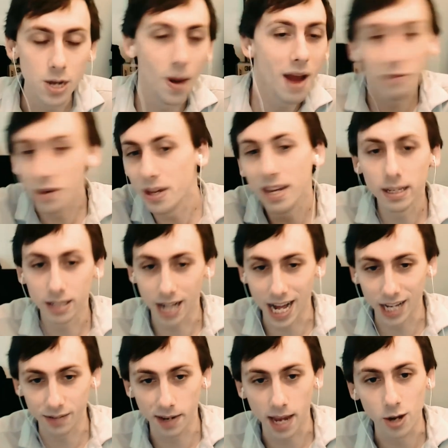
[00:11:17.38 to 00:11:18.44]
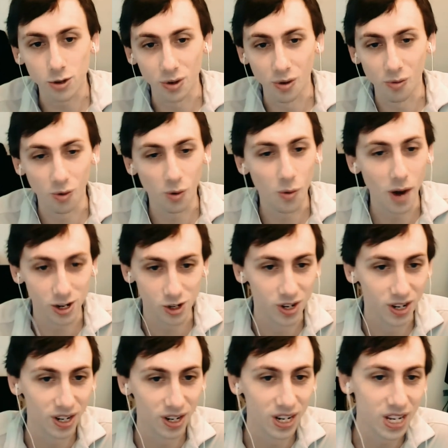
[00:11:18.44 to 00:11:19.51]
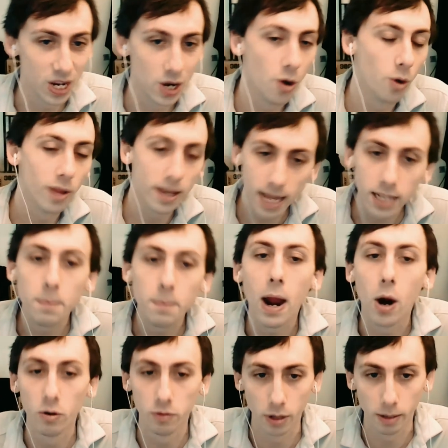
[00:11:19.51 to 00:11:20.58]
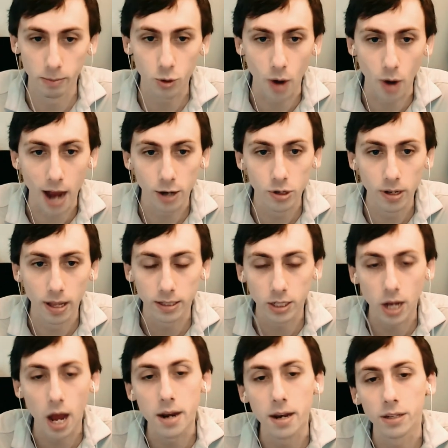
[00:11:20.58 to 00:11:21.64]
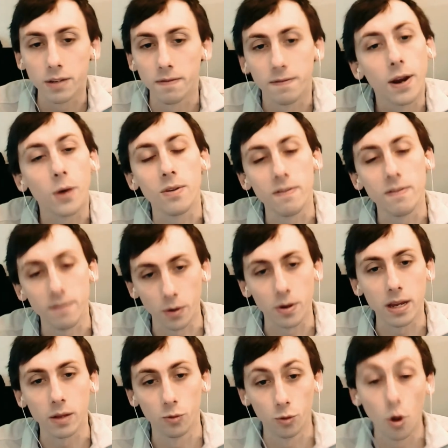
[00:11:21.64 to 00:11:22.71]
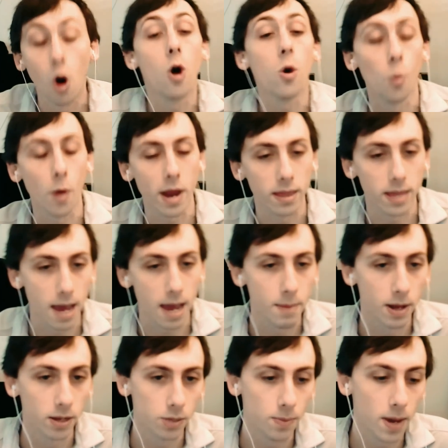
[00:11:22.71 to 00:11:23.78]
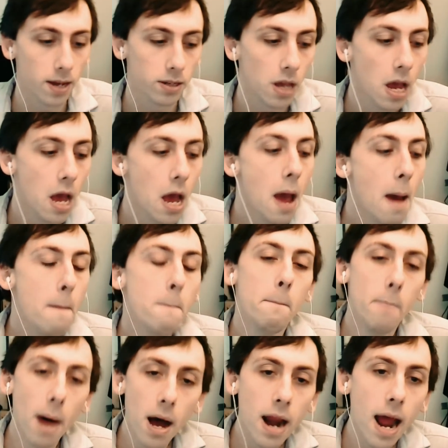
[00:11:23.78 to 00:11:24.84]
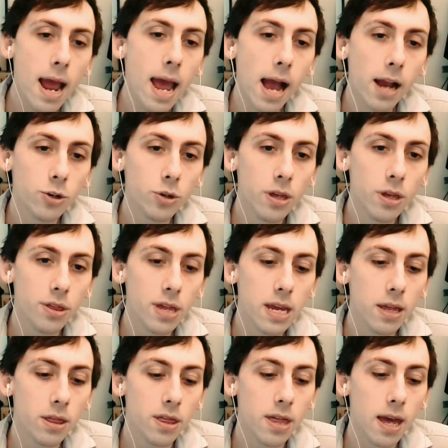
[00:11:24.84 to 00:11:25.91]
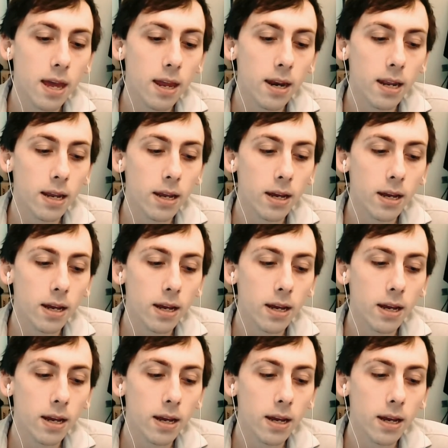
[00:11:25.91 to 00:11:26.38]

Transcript: everything is classification and regression, like that's a powerful abstraction that's gotten us a very, very long way in the ML space. But I actually think that